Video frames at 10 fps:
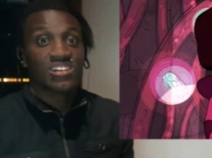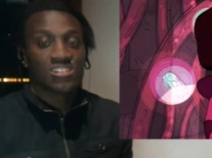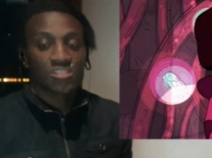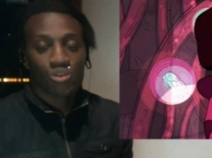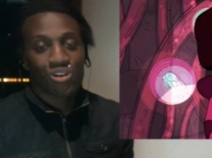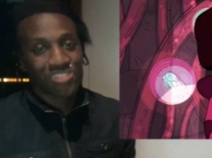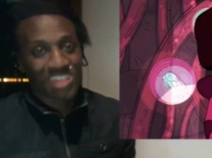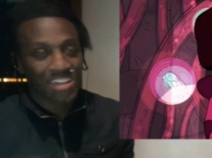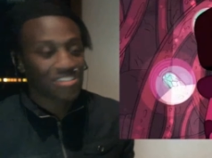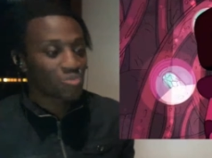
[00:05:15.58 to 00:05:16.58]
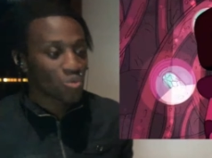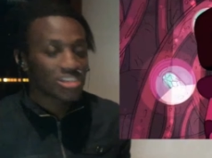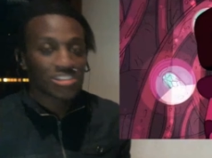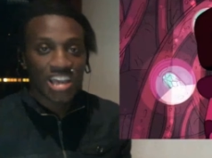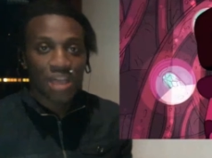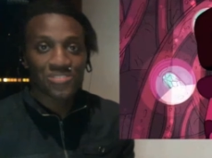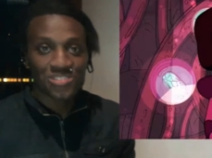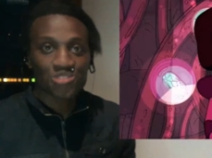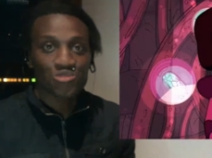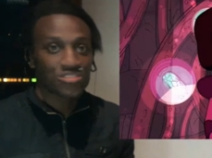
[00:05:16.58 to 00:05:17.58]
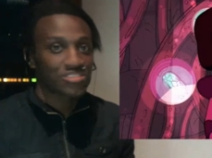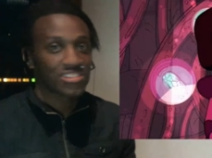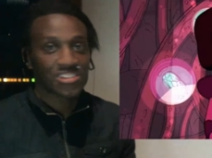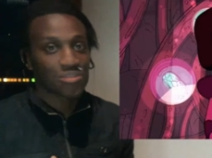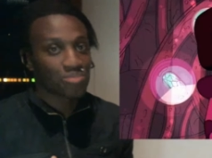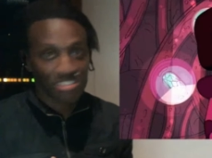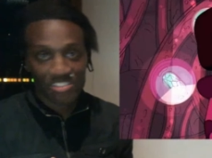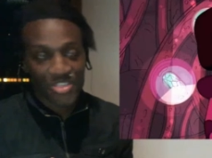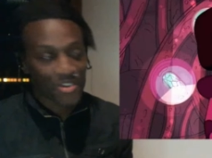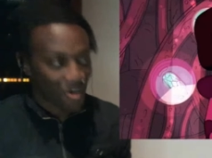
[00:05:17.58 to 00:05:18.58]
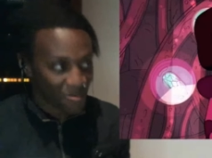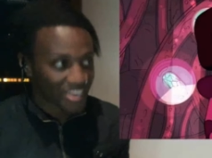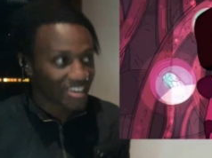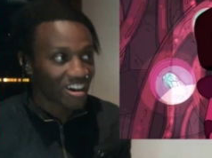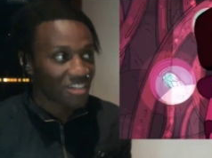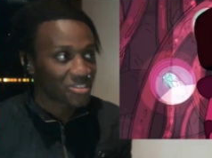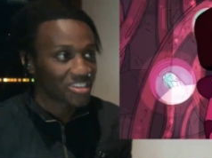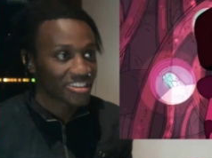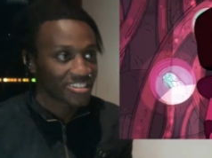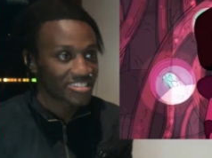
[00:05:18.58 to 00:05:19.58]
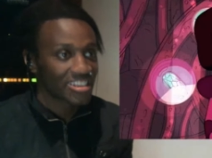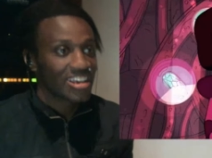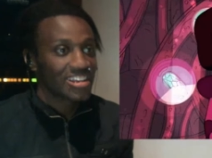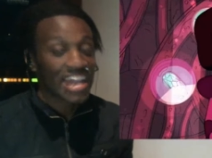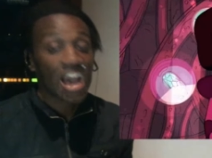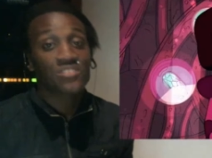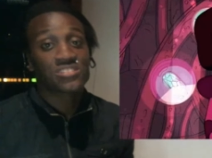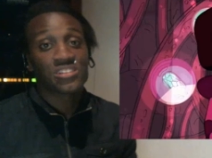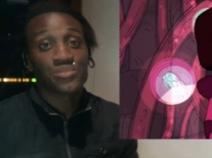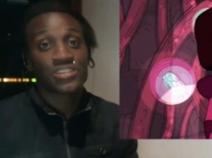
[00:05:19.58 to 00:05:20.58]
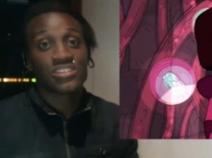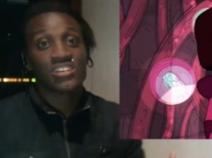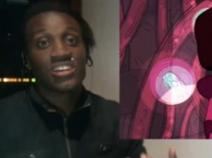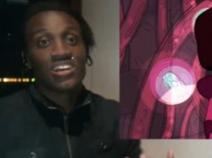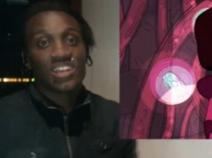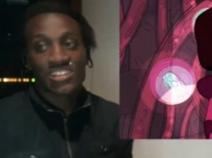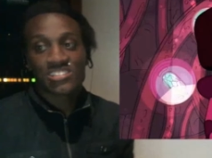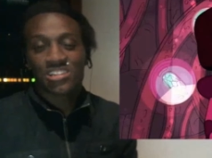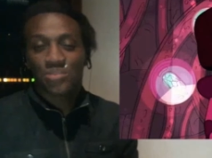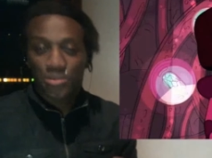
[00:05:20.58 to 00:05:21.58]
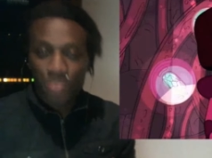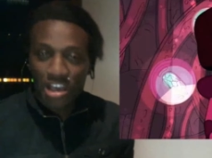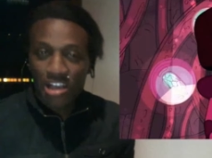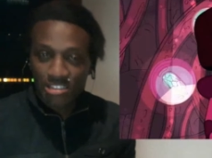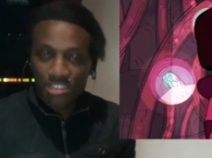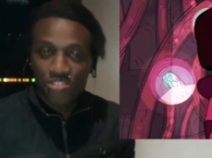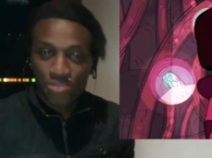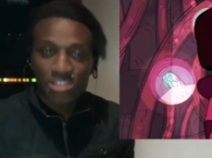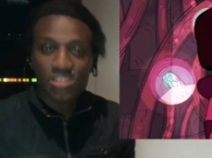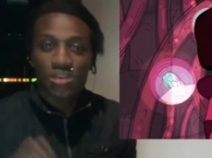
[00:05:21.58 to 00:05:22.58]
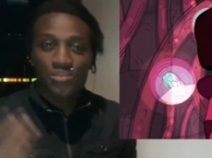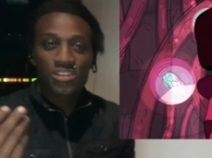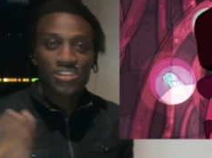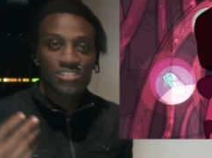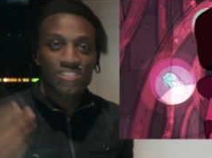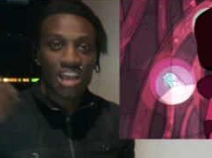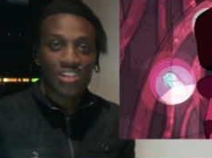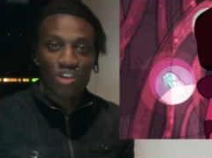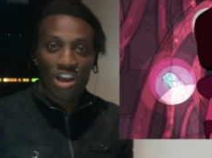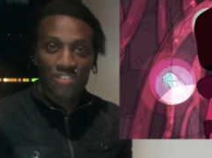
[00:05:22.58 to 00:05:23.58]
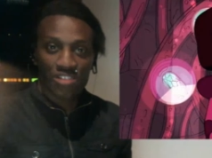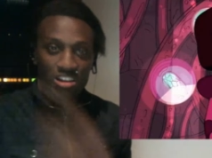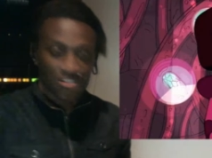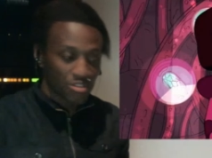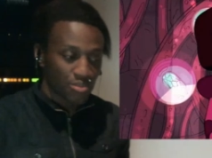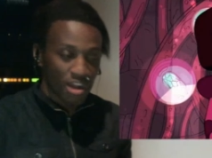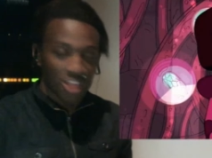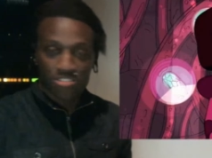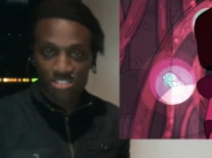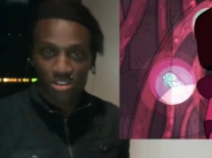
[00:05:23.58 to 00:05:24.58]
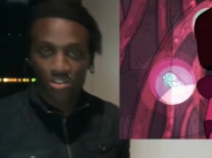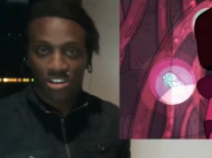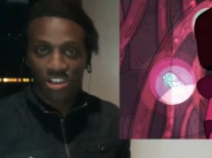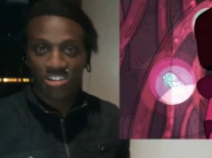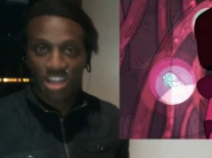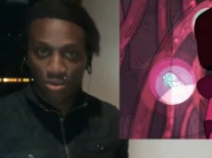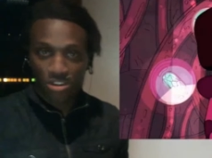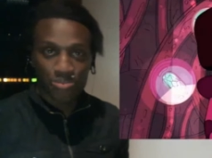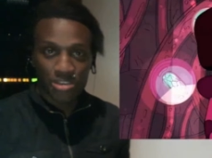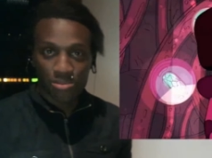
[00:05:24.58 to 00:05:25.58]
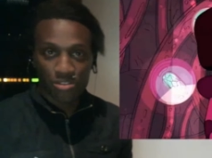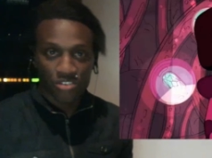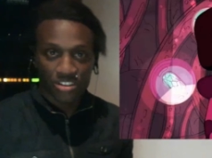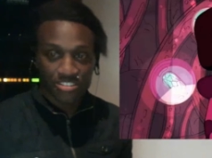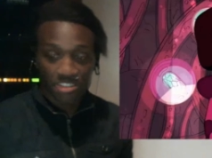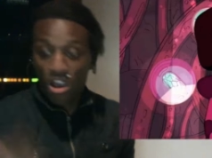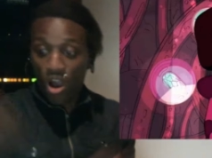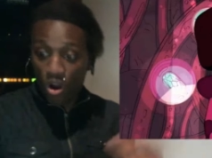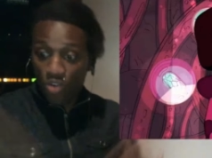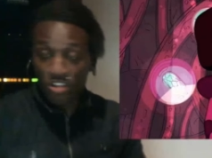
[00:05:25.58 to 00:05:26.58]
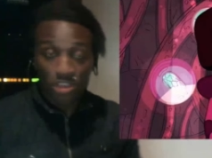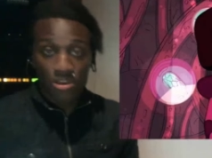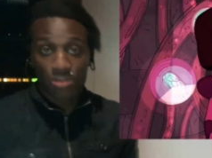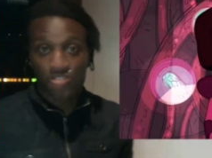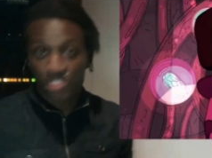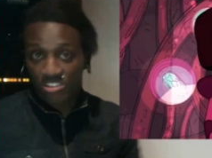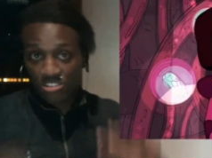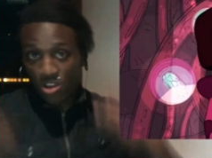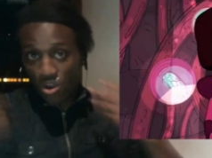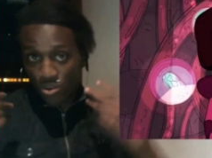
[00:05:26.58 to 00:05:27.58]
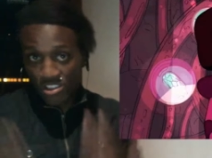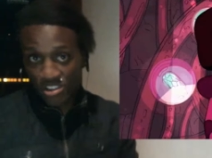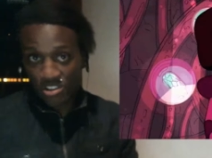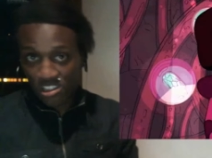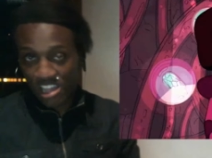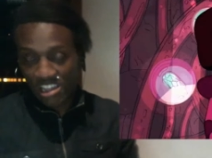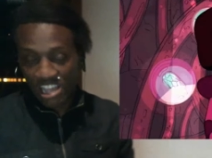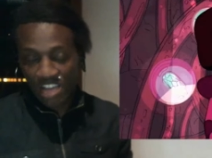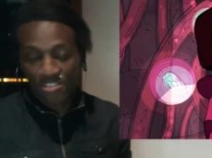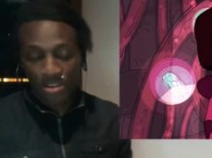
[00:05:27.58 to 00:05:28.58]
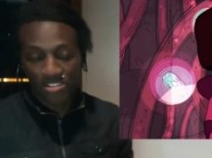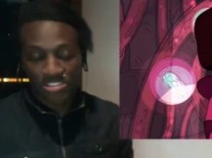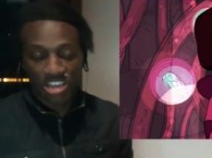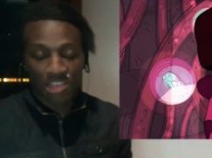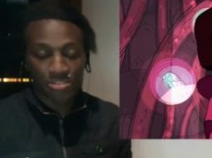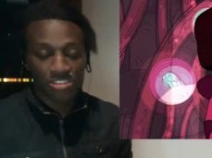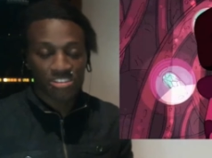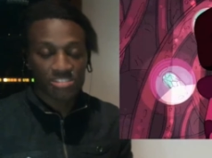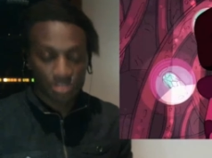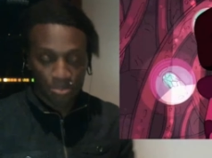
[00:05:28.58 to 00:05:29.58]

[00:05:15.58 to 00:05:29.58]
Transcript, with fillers: well, kind of weekly episodes, which is going to completely throw me off because now it's going to be, it's going to be a bit hectic for me because I know I have a lot of other projects going on and I want to be able to finish. Hopefully I'll be able to finish within an allowed amount of time because,